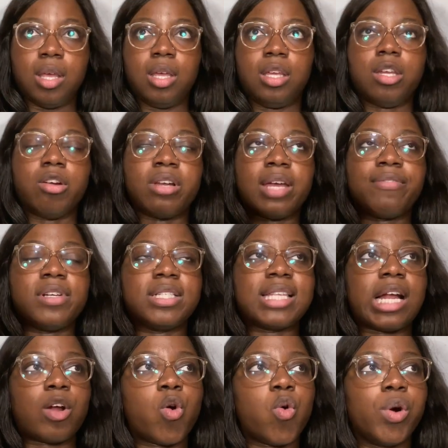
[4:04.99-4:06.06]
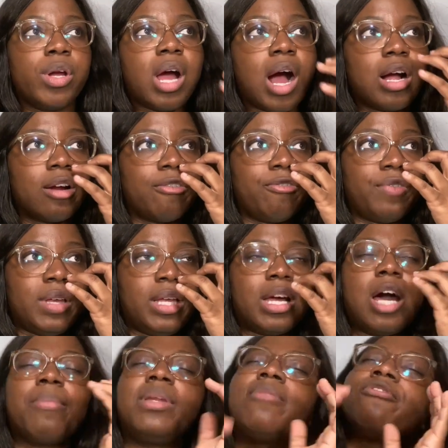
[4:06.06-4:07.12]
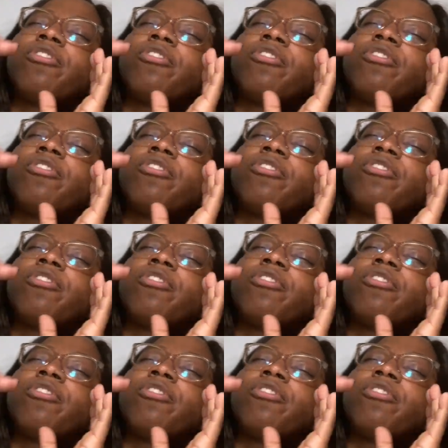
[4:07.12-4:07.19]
you know, giving us that choreography coming in